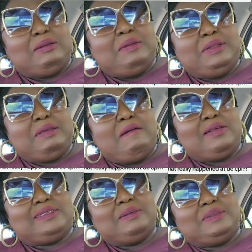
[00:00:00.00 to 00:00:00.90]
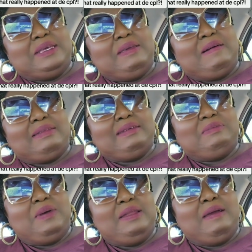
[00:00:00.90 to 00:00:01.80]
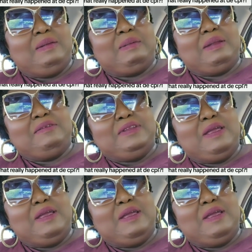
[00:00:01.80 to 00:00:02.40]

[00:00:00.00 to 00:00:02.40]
Let me tell y'all something. Y'all did well. Y'all look lovely.